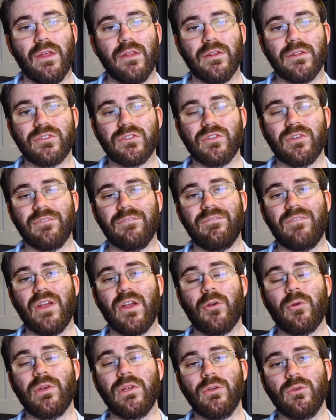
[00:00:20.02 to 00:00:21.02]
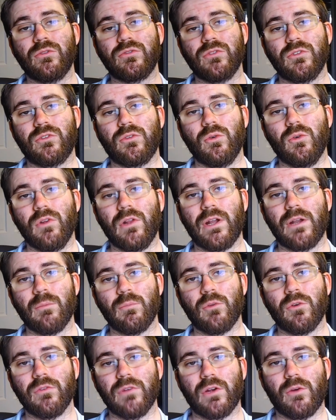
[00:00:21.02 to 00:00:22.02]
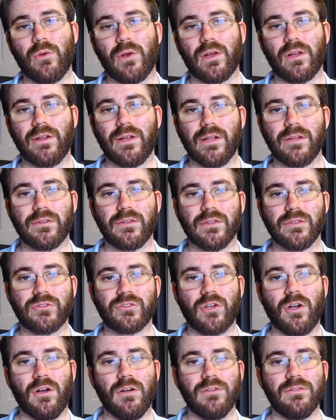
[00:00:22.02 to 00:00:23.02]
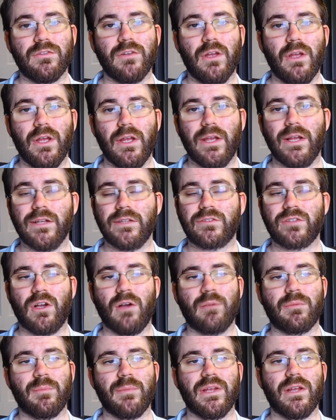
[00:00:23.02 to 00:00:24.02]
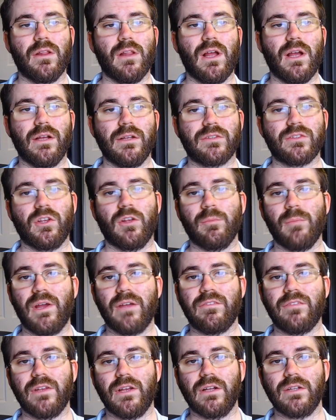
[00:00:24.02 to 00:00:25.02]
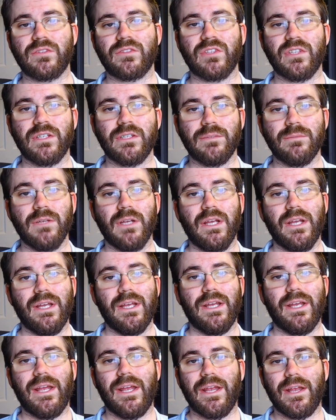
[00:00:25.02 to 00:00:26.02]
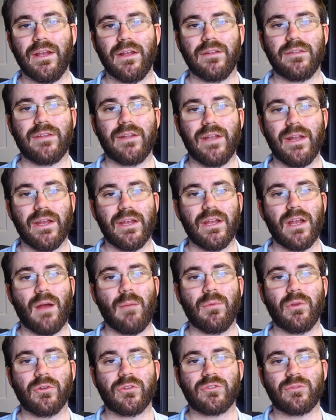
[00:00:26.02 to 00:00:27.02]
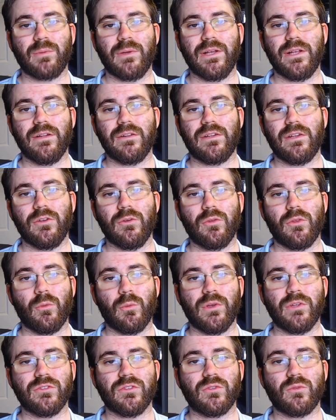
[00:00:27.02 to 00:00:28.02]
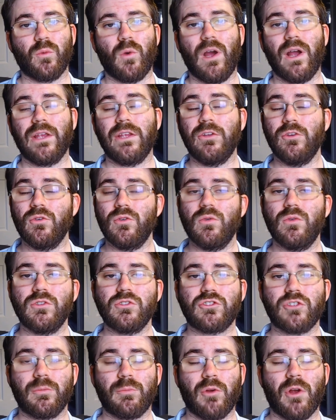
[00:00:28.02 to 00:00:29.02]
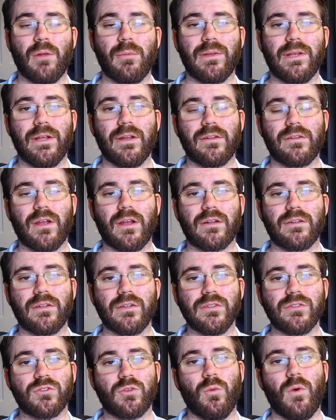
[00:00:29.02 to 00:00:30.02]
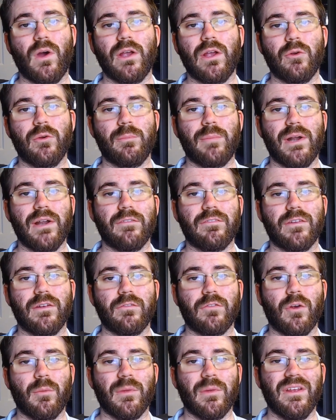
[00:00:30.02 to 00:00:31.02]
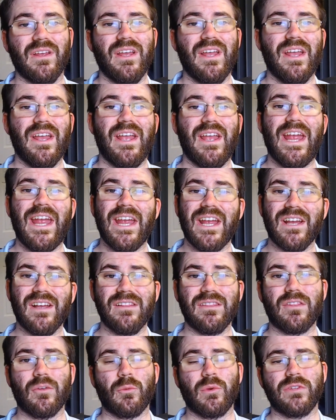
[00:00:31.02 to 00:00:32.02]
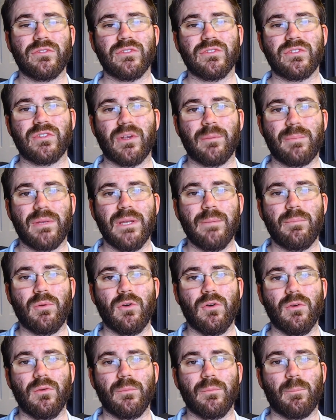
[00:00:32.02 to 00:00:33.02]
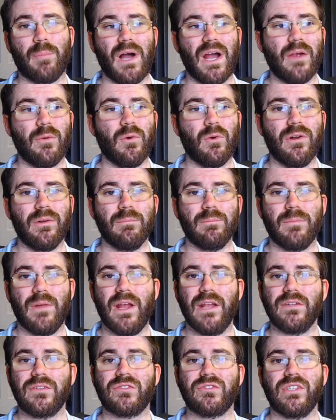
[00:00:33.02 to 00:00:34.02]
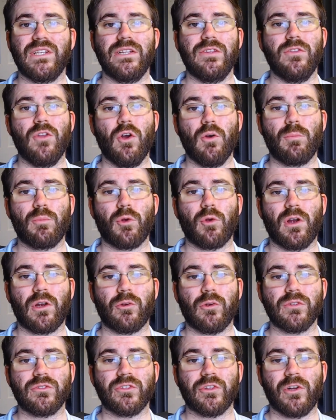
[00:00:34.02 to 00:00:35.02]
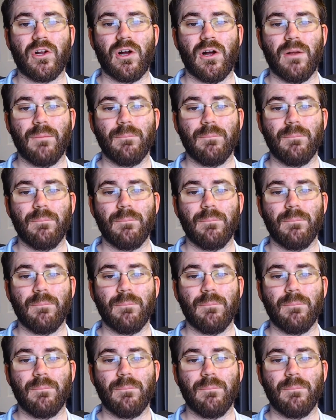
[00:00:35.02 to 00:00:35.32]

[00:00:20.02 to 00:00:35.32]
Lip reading: is a very useful tool at improving quickly at disc golf. It's helped me a lot. It's helped my fiance. And today I'm going to explain to you the reasons why you should probably get a Techdisc, why you would benefit from it, and the reasons that people buy one and see no progress at all.